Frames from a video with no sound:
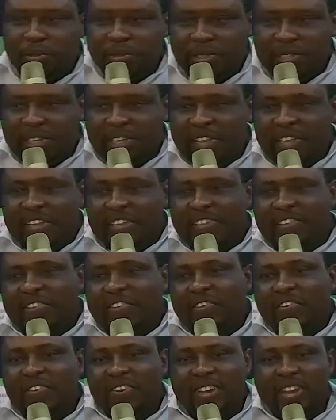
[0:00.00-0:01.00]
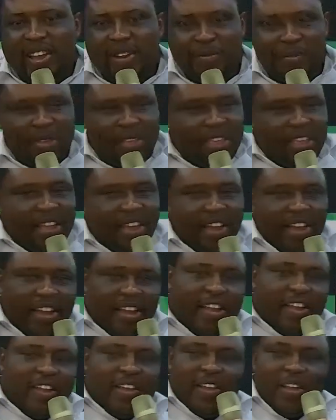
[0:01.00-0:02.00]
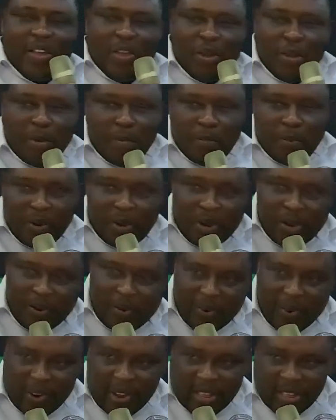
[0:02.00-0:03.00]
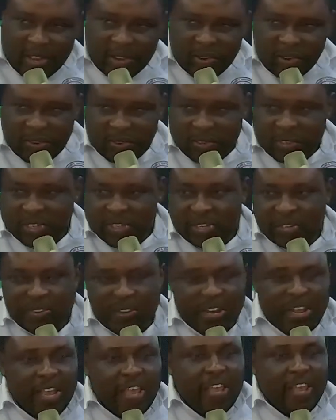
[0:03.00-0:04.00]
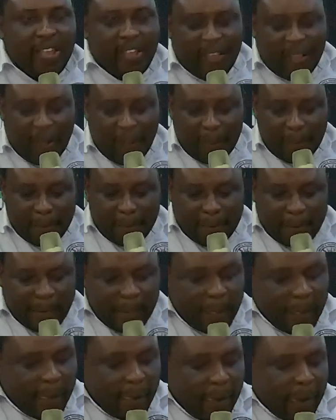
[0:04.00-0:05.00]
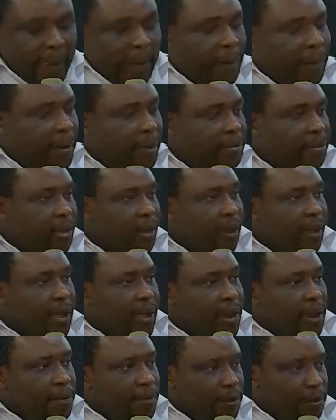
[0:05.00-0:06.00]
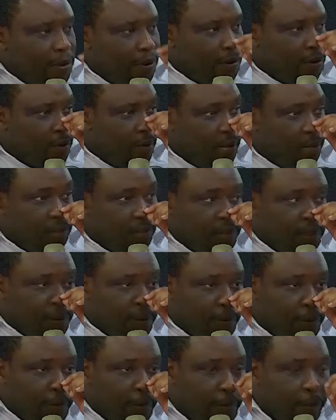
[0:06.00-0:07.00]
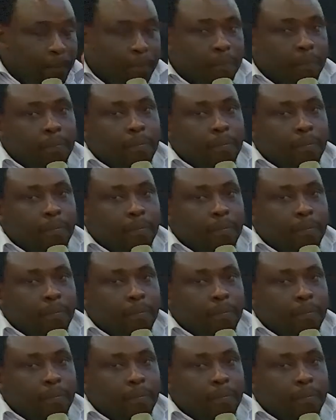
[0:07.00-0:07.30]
shoes, so today I'm here putting on other shoes today. Once again, I'm Joshua Isiko.